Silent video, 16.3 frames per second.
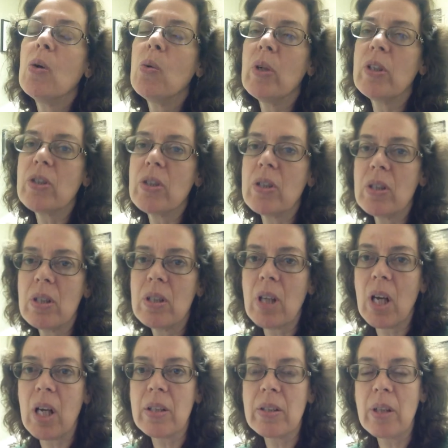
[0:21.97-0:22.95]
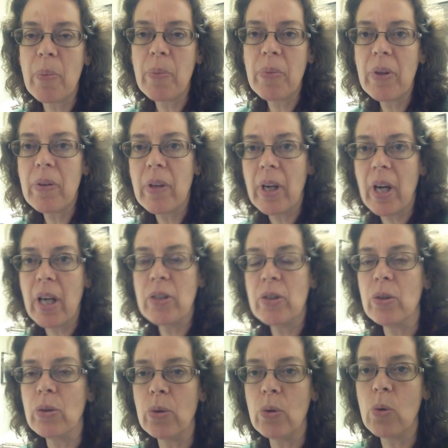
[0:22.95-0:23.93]
which is something that I
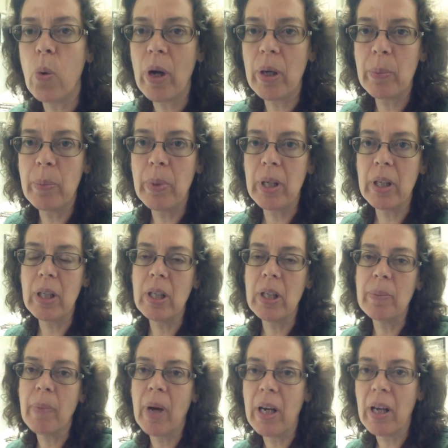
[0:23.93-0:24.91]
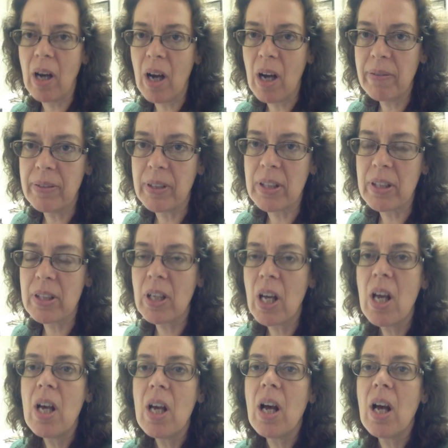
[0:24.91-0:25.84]
do quite a bit in my office.